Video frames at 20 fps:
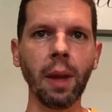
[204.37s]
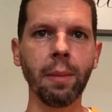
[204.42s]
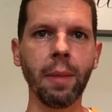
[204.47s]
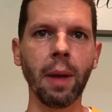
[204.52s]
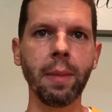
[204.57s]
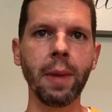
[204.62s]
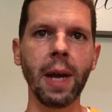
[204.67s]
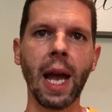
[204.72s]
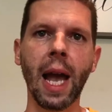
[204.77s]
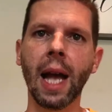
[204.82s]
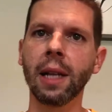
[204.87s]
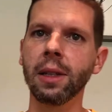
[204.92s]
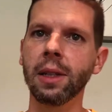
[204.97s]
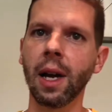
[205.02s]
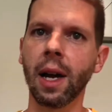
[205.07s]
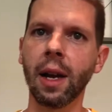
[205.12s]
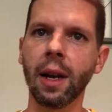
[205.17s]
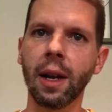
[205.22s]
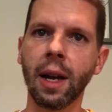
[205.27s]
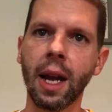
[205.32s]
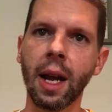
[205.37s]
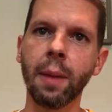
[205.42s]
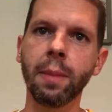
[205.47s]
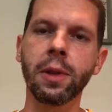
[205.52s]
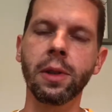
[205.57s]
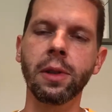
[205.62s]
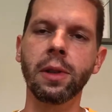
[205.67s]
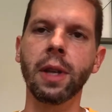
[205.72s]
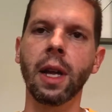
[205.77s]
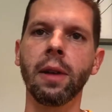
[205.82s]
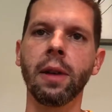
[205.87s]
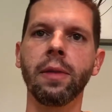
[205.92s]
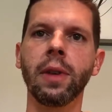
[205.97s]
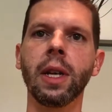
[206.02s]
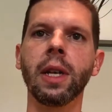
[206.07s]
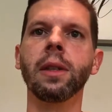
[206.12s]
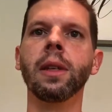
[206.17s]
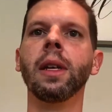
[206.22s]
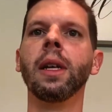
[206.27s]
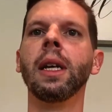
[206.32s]
maybe hands on hips instead of
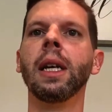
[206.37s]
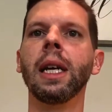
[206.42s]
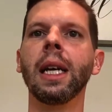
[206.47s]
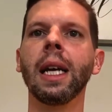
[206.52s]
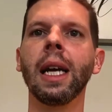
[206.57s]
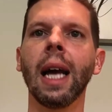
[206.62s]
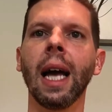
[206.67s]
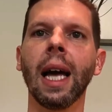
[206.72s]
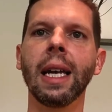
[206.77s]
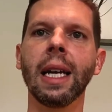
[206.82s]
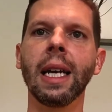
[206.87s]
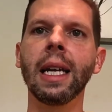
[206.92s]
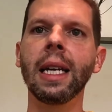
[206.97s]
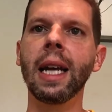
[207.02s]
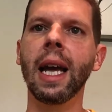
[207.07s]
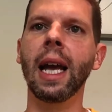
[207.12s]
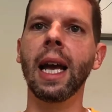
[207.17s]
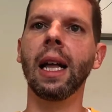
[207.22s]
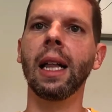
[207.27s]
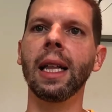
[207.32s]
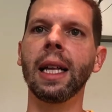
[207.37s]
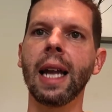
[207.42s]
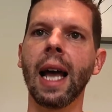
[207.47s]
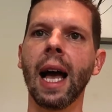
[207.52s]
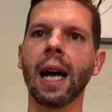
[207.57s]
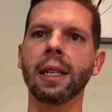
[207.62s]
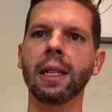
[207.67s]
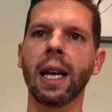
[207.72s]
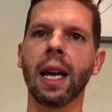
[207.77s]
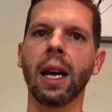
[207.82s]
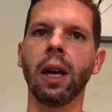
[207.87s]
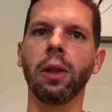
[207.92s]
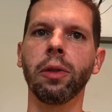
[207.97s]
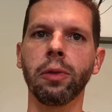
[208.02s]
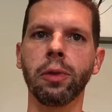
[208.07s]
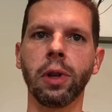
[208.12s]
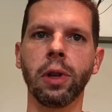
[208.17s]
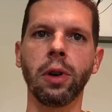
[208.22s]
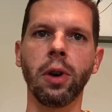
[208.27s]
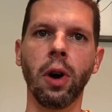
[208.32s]
knees, and inhale and exhale
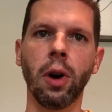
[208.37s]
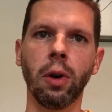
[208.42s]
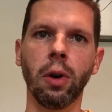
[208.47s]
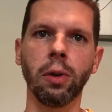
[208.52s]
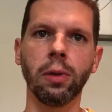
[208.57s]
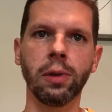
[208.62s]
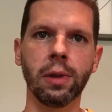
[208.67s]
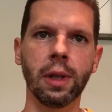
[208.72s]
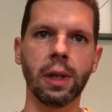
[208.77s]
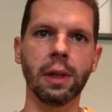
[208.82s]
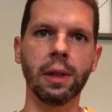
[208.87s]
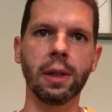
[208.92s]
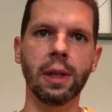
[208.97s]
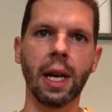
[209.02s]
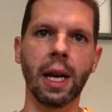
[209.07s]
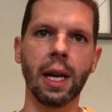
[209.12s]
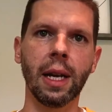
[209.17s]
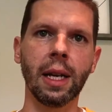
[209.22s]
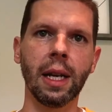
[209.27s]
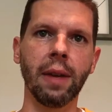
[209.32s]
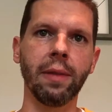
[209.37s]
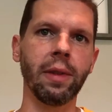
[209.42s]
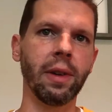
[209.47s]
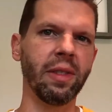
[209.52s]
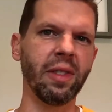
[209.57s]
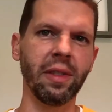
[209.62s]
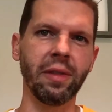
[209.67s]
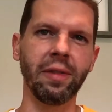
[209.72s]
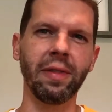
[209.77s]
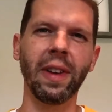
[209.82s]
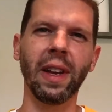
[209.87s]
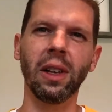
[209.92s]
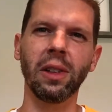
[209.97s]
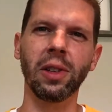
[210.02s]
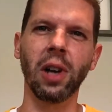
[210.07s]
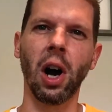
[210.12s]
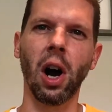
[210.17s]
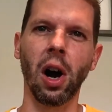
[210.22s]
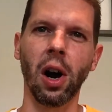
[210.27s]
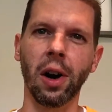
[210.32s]
through the nose instead, even if it
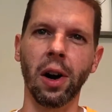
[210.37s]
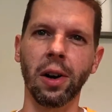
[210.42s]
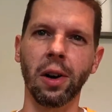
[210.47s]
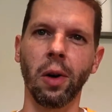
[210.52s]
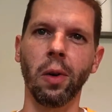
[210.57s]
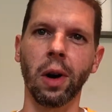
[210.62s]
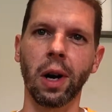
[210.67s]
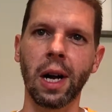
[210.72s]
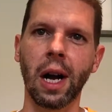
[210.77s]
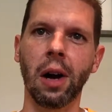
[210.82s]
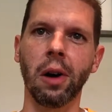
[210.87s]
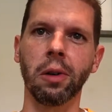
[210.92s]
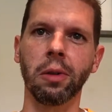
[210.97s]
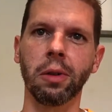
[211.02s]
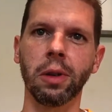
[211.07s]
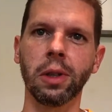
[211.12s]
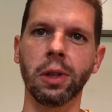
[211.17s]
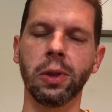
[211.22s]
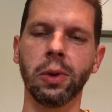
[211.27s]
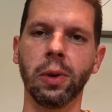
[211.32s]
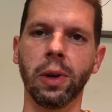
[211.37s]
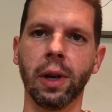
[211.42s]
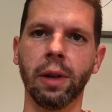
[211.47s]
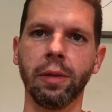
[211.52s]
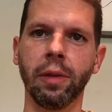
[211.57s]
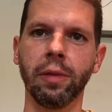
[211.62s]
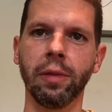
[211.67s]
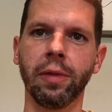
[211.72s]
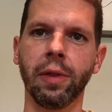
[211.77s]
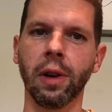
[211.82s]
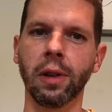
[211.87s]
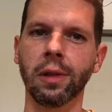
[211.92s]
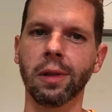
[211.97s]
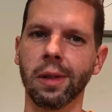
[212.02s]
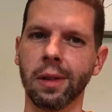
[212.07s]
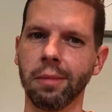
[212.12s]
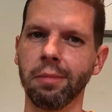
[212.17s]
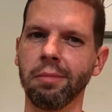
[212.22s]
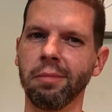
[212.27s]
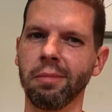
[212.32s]
feels hard or counterintuitive at
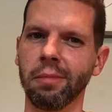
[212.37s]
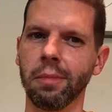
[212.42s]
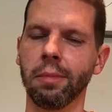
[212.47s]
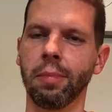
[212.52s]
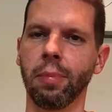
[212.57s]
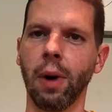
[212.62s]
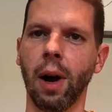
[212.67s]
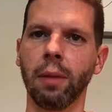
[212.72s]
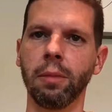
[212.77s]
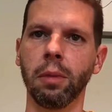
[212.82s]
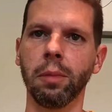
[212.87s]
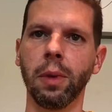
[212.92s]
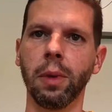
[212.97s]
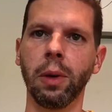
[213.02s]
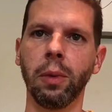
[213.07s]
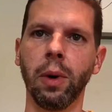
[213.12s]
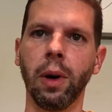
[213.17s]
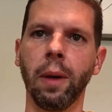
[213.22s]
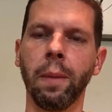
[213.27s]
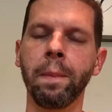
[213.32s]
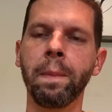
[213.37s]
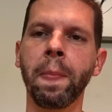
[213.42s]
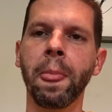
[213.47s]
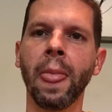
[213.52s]
first, and it probably will.